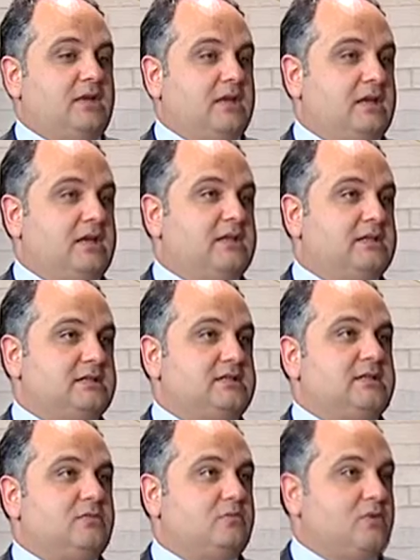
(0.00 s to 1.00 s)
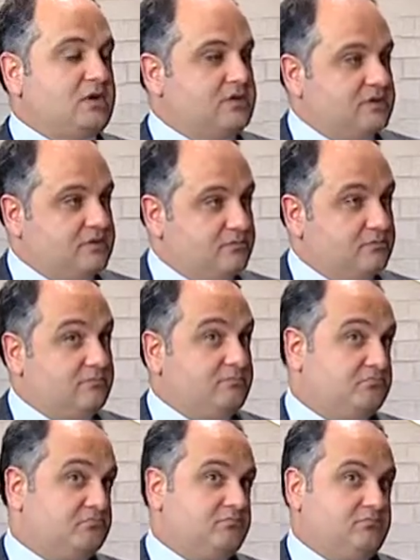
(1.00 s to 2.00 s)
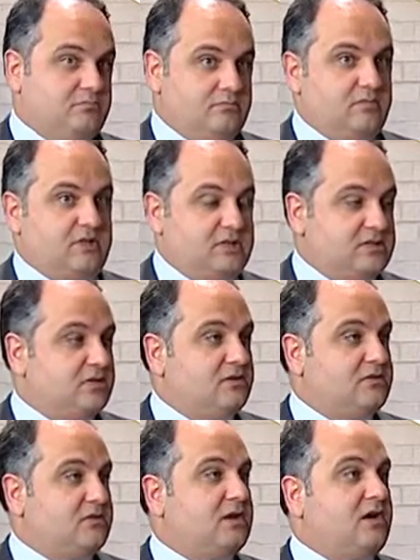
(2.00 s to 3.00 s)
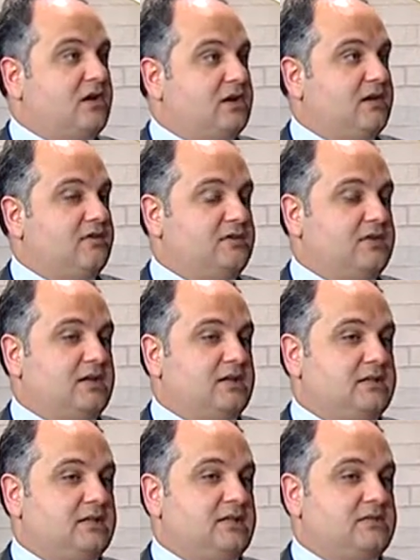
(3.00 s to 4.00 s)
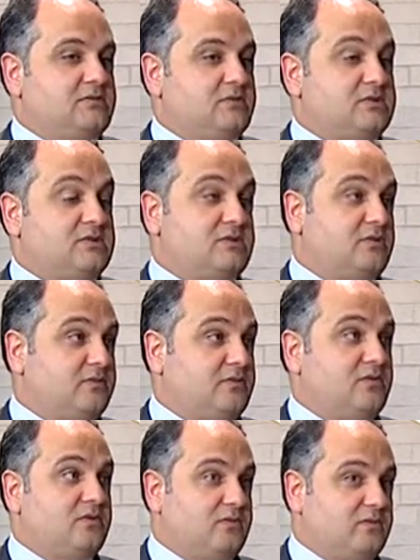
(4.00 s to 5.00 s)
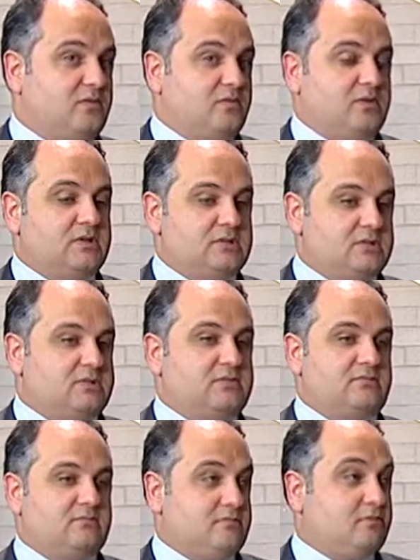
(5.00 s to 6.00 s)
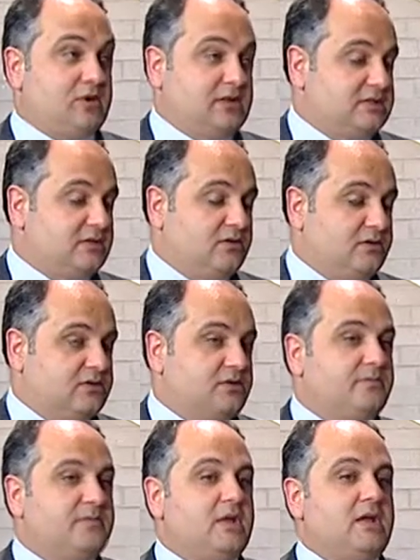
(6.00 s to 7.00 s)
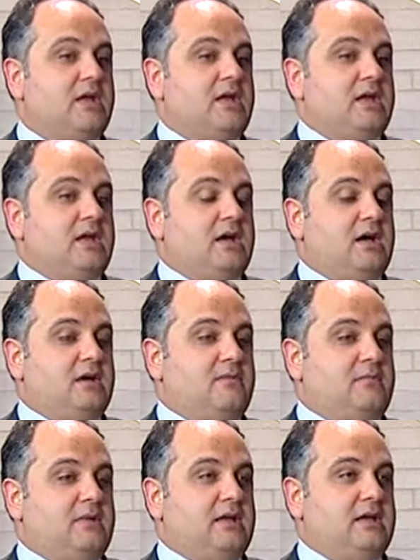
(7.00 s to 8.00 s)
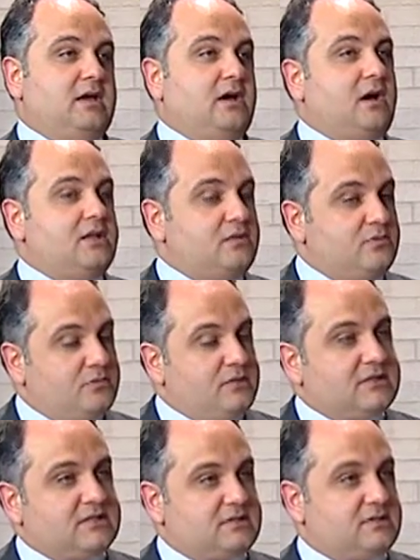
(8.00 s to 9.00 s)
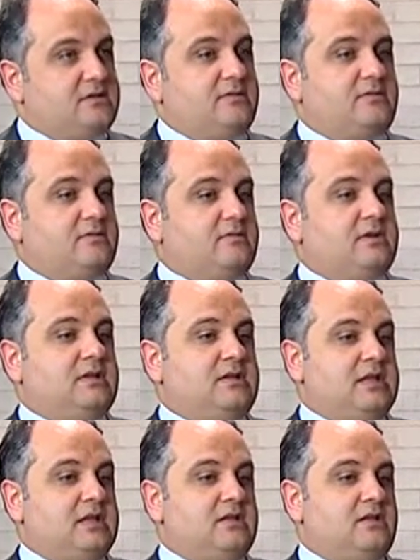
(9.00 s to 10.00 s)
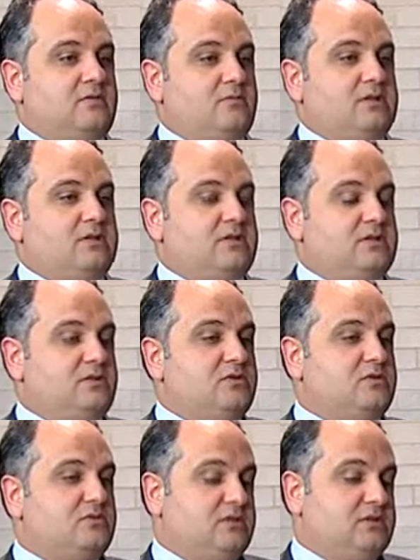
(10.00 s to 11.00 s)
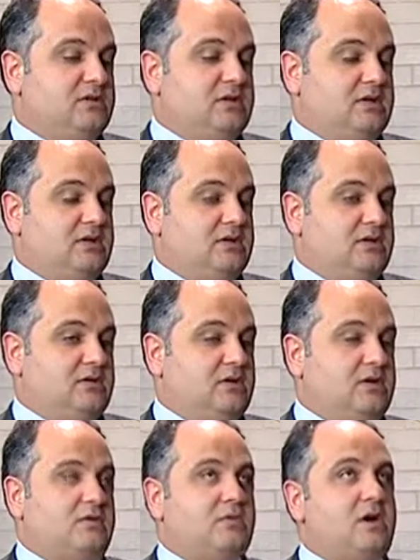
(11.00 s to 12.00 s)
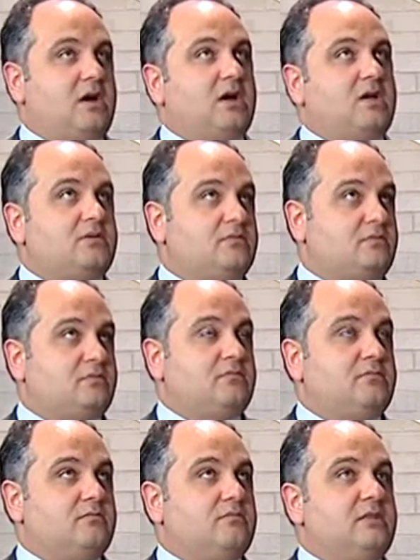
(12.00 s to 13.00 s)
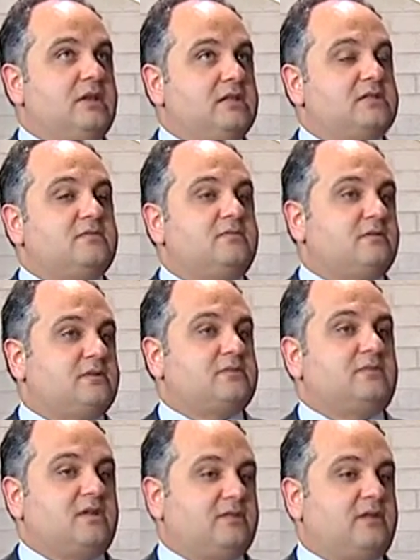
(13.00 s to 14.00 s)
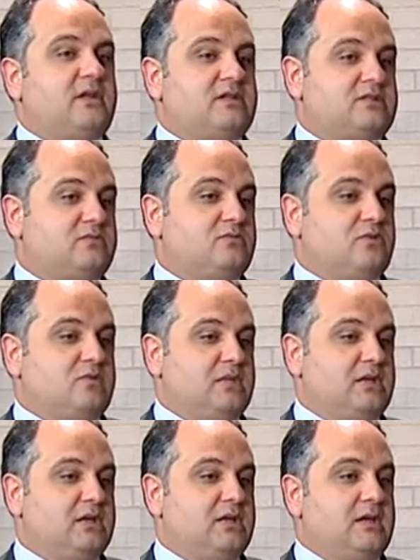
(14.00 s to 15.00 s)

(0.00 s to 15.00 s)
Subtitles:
is what's considered a heart healthy diet, and it's what's good for one's prostate also. Other risks that one can do to, or other means of risk modification would be